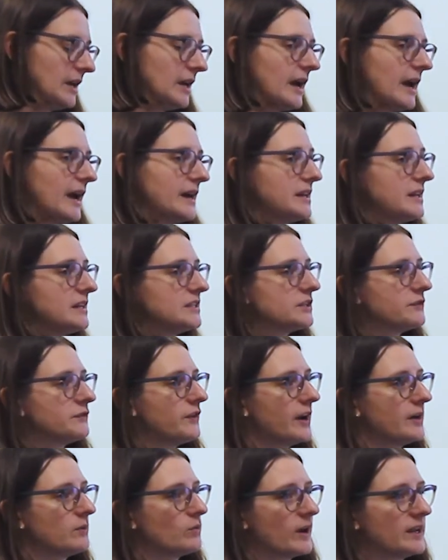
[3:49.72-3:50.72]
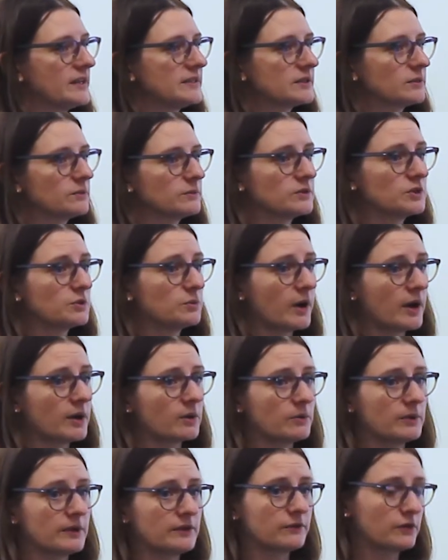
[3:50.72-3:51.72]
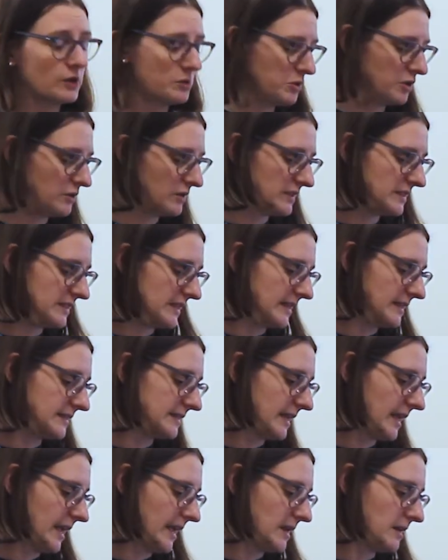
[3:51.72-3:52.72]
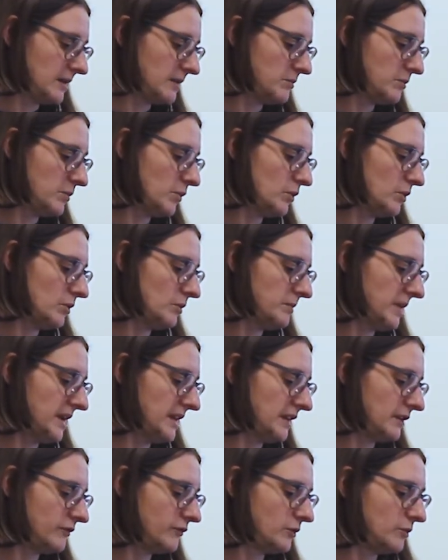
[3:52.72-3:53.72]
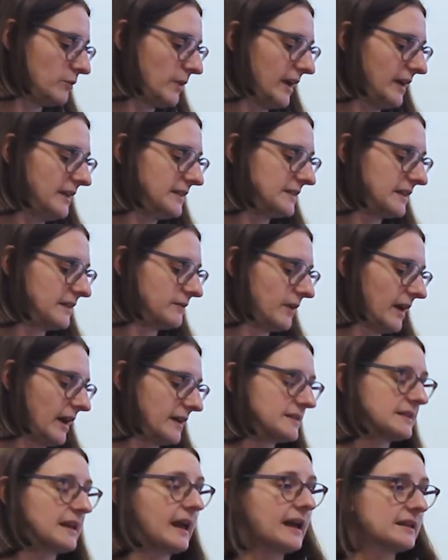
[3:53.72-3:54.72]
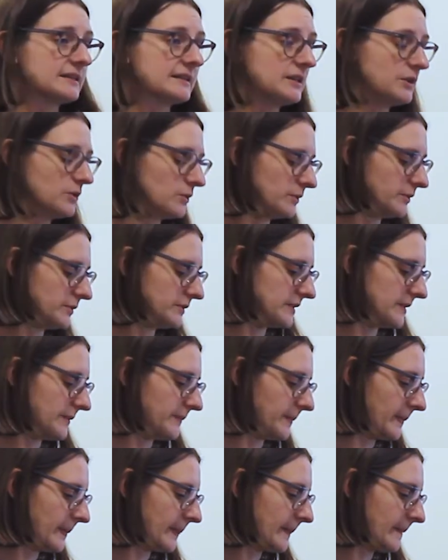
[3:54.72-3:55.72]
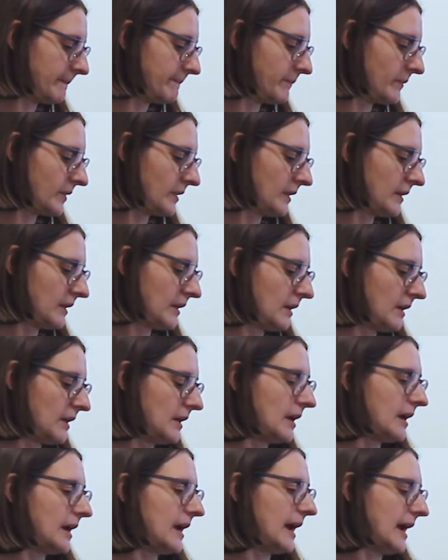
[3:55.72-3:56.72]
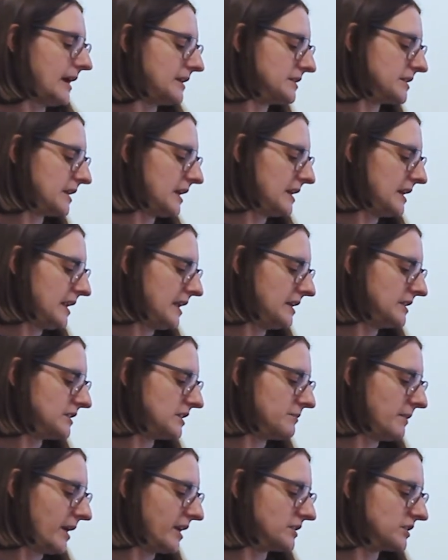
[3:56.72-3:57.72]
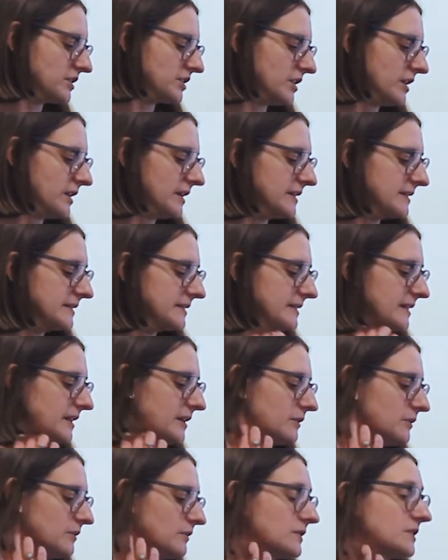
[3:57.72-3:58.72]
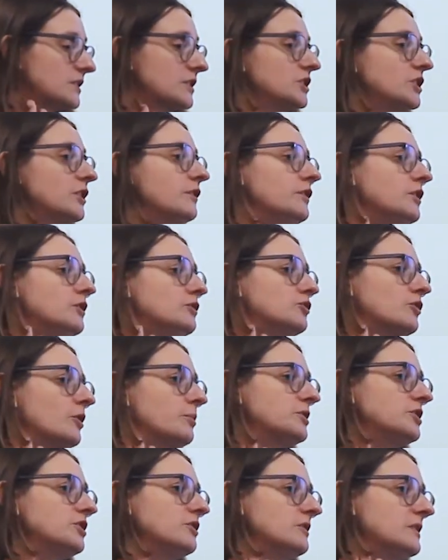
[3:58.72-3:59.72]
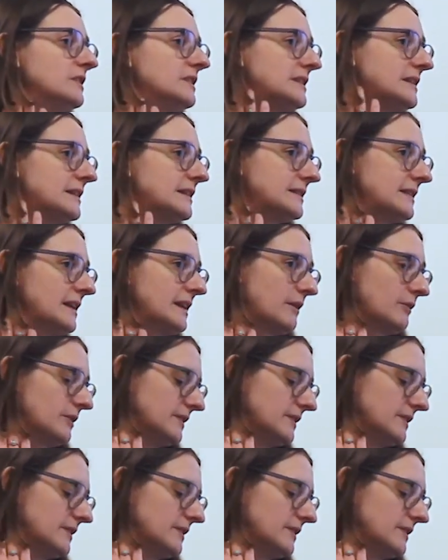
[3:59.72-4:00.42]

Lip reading: a need to find ways to work with communities in more meaningful ways and as equals, and a need to match skills to future opportunities in our